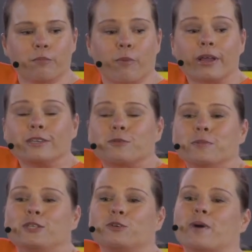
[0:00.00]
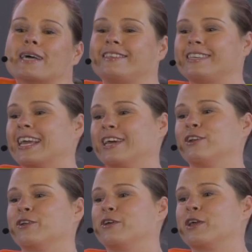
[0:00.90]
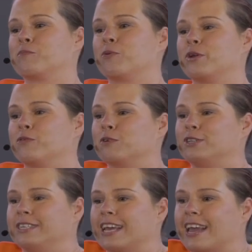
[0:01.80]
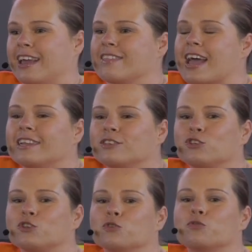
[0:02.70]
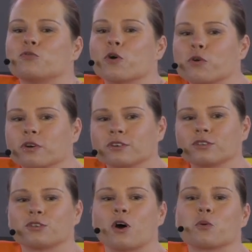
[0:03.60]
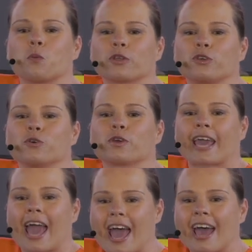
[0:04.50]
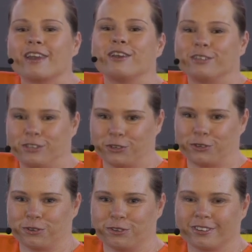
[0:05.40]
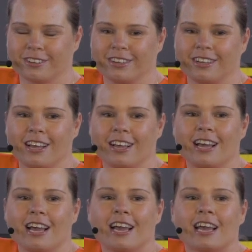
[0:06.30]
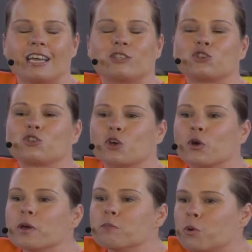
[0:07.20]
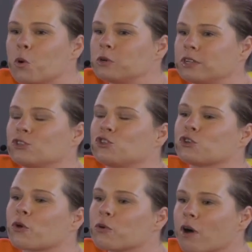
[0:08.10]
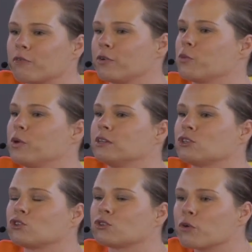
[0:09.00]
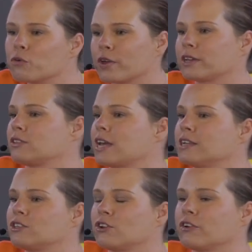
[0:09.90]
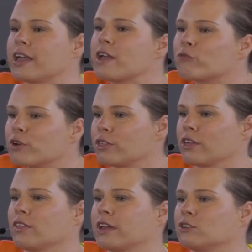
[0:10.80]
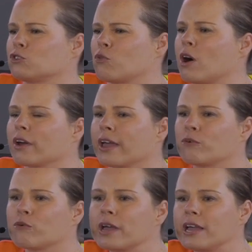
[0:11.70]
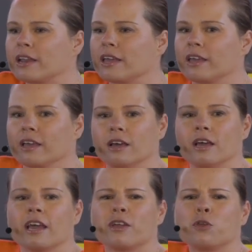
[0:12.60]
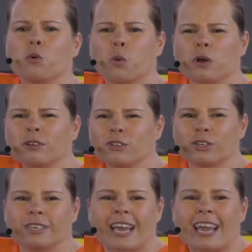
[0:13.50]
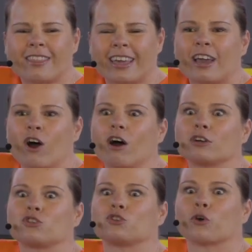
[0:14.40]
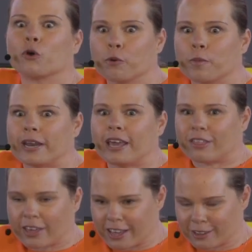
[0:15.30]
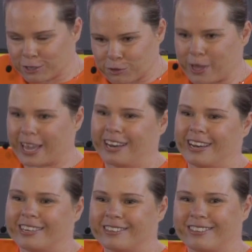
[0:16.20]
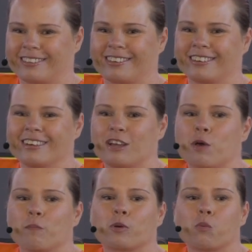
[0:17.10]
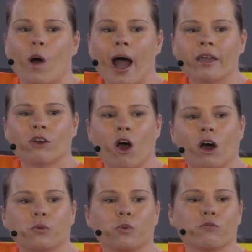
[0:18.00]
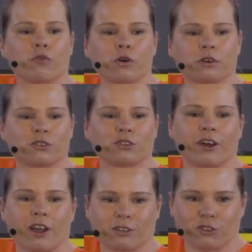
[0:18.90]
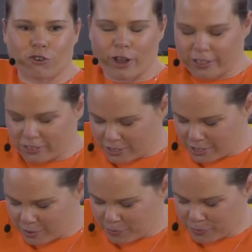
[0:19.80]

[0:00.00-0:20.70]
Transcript: Brings me to my second learning point for today, and that is to focus on what you can do. It's so important. So often we're so fixated on everything that is wrong. And really, in the world today, there are so many things we can list. But why can't we focus on our strengths?